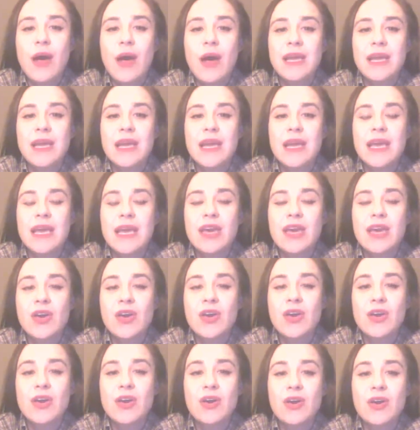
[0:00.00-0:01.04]
It
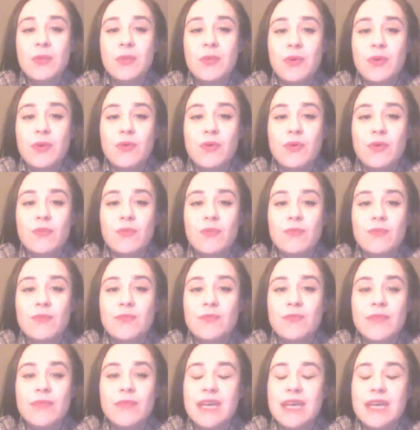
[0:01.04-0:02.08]
could have been
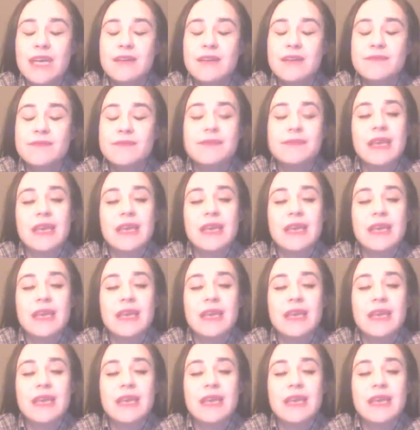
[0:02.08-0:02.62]
it